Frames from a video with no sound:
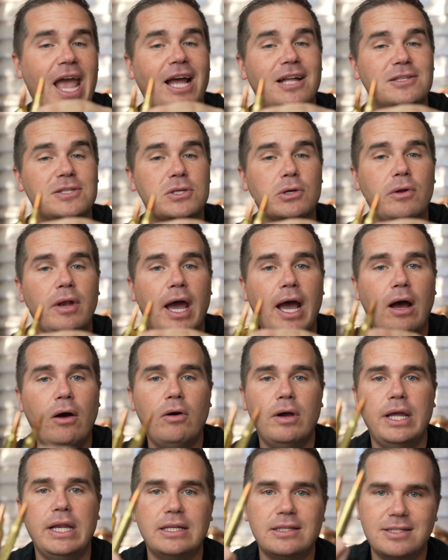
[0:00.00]
And so now
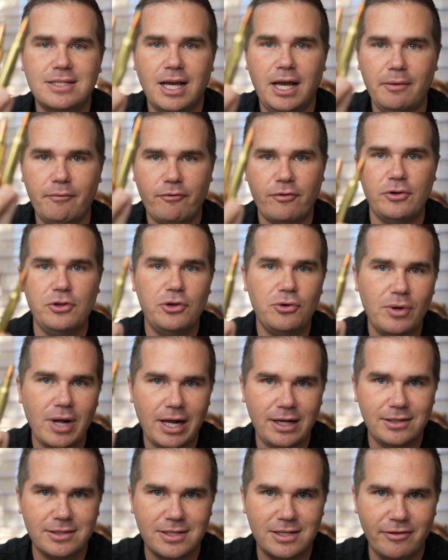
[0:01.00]
it is time for you
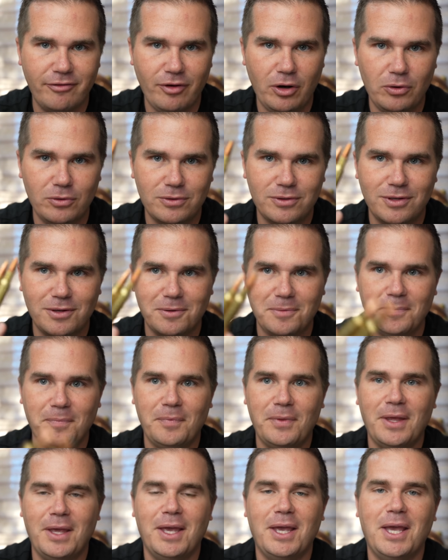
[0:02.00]
guys to vote.
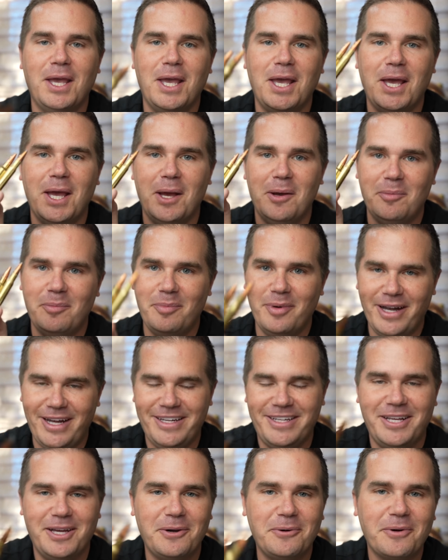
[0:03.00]

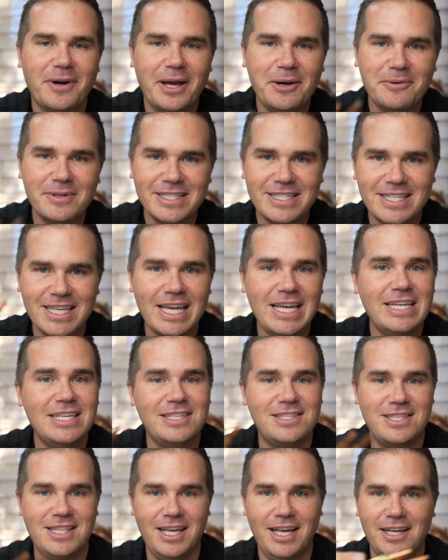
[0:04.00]
But what I would say
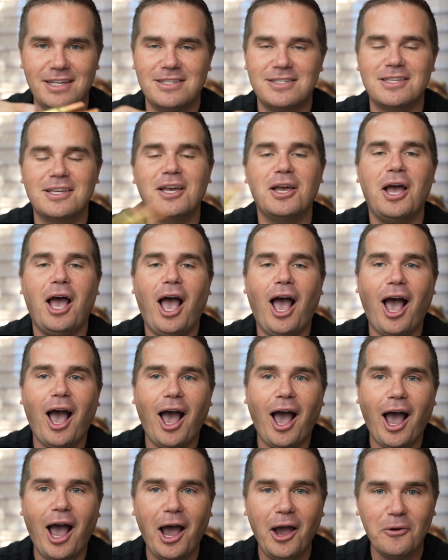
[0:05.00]
is this,
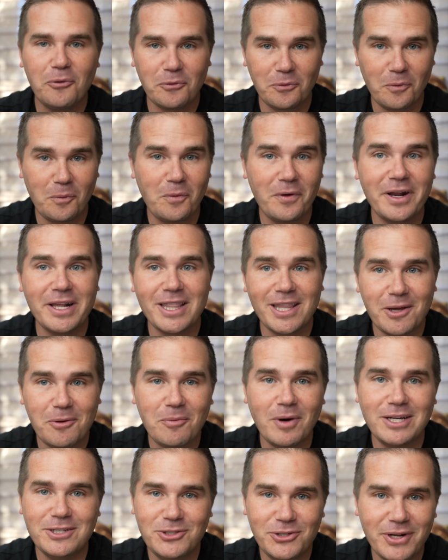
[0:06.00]
I really
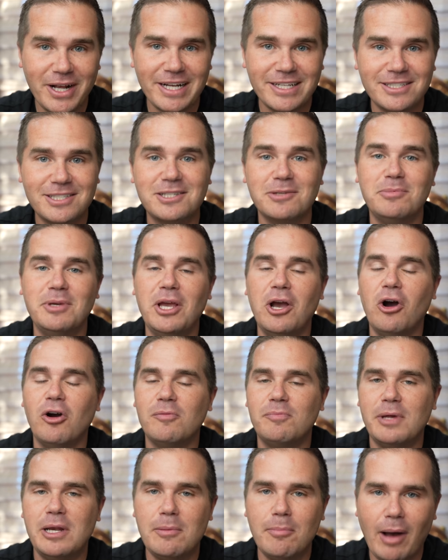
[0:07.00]
want you guys to be
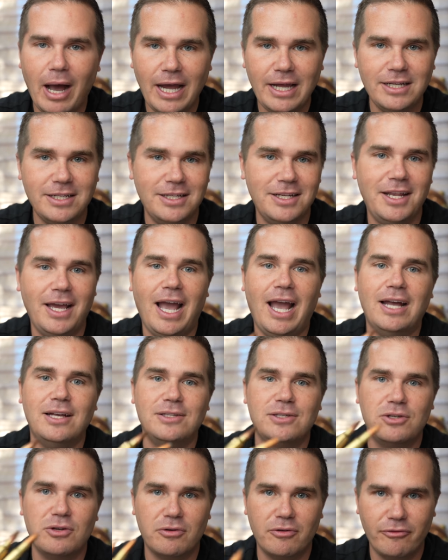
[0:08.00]
open-minded
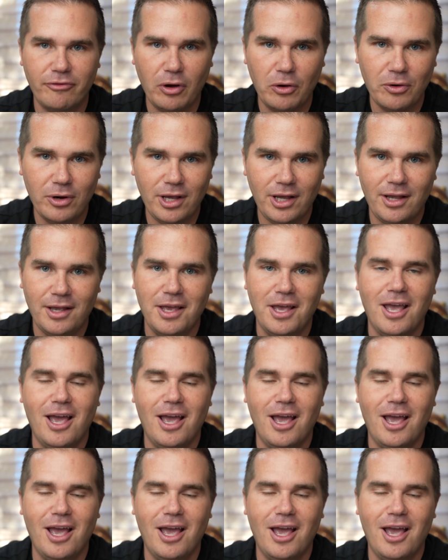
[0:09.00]
as you're voting.